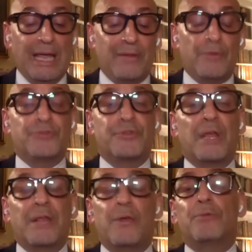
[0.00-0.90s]
And
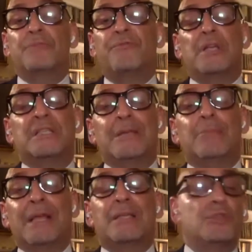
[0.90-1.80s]
those very
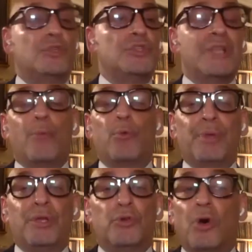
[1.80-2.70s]
same lessons that were
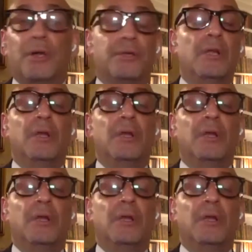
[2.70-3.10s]
being taught